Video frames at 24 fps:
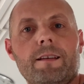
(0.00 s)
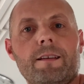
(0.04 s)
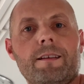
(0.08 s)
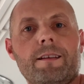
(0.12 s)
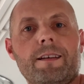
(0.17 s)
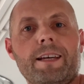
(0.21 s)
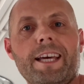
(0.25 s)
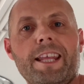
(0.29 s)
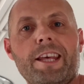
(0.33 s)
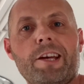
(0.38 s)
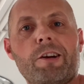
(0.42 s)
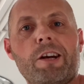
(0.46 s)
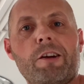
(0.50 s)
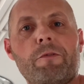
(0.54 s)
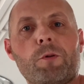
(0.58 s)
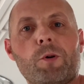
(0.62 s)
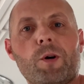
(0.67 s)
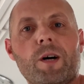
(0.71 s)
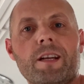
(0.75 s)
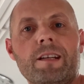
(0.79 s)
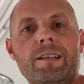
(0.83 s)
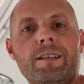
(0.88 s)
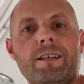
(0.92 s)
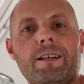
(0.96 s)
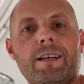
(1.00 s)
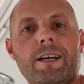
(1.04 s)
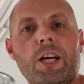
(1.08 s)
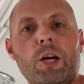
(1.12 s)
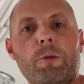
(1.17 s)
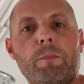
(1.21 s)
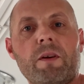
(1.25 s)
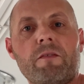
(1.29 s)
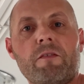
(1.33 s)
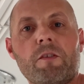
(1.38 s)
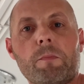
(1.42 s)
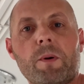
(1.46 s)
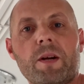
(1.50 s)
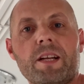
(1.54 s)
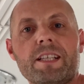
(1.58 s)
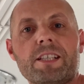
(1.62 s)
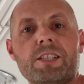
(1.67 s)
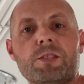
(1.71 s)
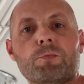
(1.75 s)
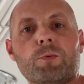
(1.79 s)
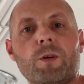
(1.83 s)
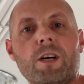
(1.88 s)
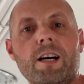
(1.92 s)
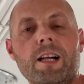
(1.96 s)
Hey there everyone, I hope everybody
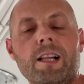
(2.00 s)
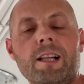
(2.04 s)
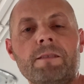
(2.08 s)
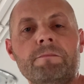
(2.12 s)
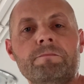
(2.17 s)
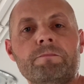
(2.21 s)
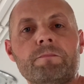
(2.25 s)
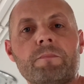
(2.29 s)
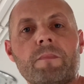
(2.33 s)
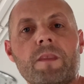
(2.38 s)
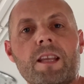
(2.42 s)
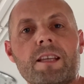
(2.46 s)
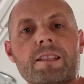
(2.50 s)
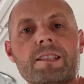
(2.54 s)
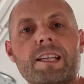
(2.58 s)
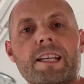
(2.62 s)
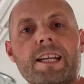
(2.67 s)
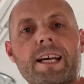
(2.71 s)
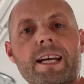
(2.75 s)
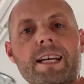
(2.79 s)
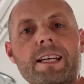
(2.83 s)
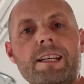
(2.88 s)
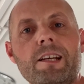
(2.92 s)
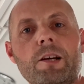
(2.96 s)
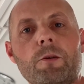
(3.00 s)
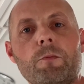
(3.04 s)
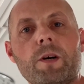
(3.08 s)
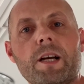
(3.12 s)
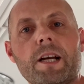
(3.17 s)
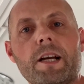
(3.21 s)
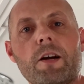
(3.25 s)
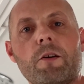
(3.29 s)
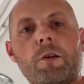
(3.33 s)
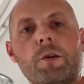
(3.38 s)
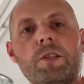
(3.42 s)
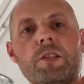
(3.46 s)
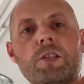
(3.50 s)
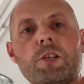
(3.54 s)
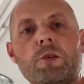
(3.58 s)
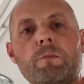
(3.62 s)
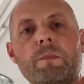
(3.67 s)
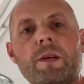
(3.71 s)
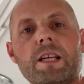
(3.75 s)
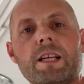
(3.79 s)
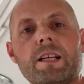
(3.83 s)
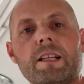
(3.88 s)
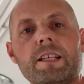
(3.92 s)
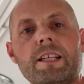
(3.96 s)
is well. Today we're going to
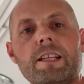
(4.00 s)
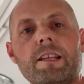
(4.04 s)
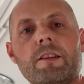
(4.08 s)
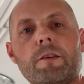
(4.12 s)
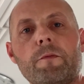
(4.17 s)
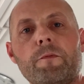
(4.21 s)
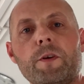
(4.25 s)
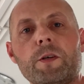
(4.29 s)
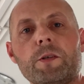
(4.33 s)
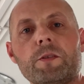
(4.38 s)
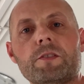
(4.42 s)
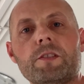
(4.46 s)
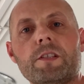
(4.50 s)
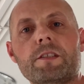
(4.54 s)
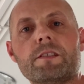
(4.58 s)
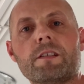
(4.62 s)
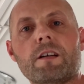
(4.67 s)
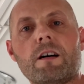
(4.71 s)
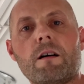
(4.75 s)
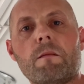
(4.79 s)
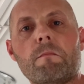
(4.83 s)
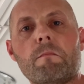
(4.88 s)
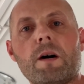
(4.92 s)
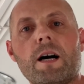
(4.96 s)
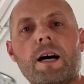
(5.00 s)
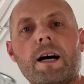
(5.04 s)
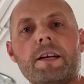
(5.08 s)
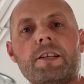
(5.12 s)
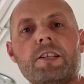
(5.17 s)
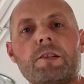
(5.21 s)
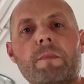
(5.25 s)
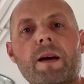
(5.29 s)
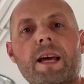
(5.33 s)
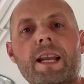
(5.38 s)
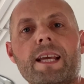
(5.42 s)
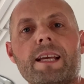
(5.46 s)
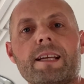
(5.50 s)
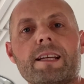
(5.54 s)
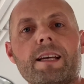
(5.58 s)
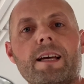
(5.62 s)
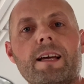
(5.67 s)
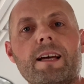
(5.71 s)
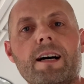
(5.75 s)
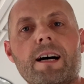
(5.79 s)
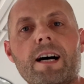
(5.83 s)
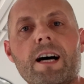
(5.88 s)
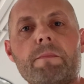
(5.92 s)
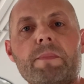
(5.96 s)
be cleaning the filters on my Dometic
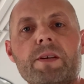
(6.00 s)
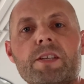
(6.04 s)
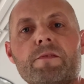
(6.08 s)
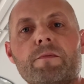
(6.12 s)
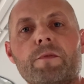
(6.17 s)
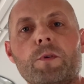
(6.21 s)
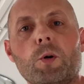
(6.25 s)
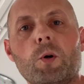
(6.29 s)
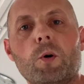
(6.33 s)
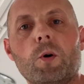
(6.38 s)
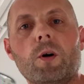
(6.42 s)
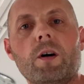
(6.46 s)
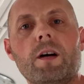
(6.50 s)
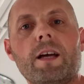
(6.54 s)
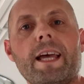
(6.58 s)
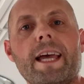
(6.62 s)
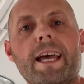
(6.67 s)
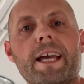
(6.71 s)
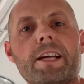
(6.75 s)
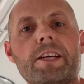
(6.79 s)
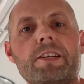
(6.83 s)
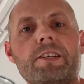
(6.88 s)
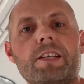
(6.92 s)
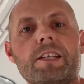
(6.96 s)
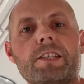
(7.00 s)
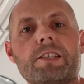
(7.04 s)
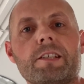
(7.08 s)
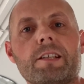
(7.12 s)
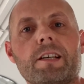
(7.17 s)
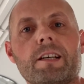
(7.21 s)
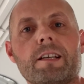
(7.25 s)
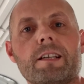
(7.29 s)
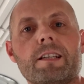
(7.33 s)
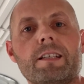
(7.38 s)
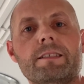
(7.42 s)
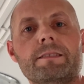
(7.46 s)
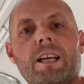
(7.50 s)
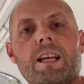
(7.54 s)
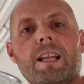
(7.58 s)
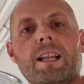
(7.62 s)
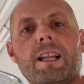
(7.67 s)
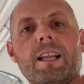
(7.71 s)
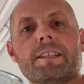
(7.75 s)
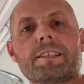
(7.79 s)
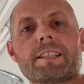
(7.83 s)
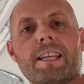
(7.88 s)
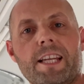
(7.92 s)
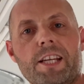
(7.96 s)
Ibis 4 air conditioner.
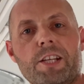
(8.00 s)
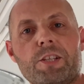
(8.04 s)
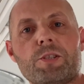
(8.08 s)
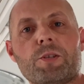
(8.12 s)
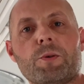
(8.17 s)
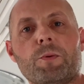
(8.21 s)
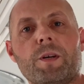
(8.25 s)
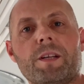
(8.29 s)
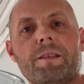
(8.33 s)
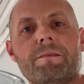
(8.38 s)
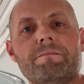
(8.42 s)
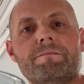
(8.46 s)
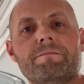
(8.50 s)
Let's get into it.